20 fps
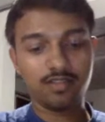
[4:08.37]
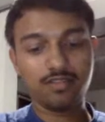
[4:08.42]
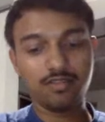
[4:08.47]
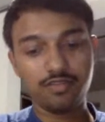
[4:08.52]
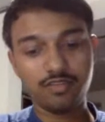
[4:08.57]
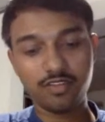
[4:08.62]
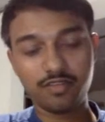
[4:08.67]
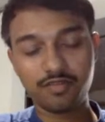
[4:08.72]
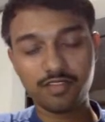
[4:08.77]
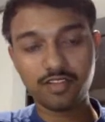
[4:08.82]

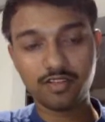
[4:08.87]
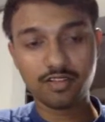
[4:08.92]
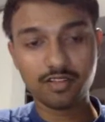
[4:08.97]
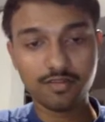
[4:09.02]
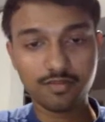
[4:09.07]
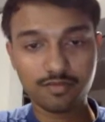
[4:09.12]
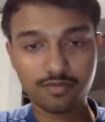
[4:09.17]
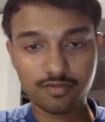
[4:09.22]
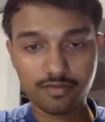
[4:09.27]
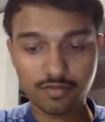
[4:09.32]
you have to
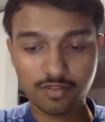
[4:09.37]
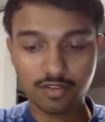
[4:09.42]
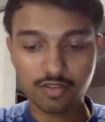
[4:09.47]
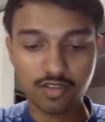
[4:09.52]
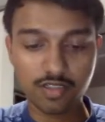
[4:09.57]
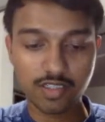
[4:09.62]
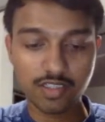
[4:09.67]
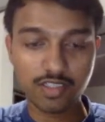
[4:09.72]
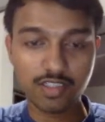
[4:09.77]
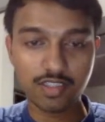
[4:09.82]
give
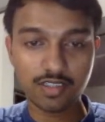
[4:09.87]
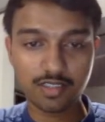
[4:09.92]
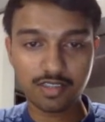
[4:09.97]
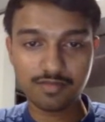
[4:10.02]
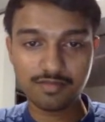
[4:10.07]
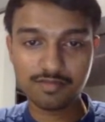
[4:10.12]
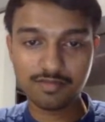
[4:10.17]
coordinator